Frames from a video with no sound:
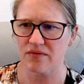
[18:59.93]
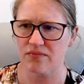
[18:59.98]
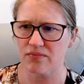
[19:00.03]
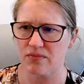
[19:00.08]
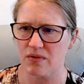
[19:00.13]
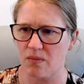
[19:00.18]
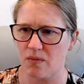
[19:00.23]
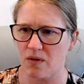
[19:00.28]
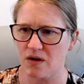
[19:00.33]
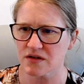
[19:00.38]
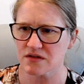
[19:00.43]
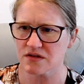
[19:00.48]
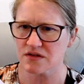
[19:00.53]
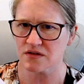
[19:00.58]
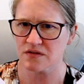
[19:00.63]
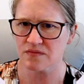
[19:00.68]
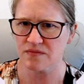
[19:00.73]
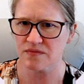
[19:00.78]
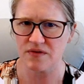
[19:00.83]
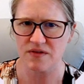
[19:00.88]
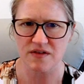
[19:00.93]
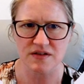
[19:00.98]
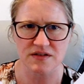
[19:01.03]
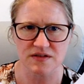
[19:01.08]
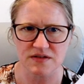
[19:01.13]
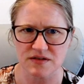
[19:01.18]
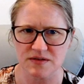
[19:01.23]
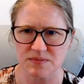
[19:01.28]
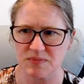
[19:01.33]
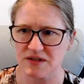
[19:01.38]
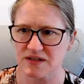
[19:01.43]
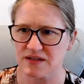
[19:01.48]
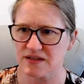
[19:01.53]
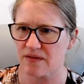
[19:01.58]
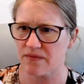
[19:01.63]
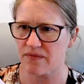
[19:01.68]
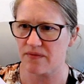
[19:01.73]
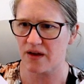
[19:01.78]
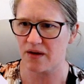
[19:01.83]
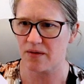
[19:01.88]
we want to for this
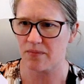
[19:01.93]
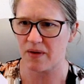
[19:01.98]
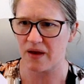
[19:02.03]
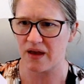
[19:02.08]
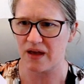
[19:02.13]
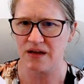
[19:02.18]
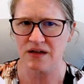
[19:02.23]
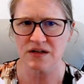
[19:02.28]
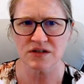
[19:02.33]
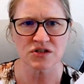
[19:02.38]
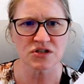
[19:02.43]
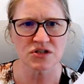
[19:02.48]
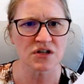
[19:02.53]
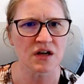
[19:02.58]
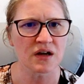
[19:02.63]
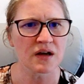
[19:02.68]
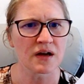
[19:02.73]
specific page.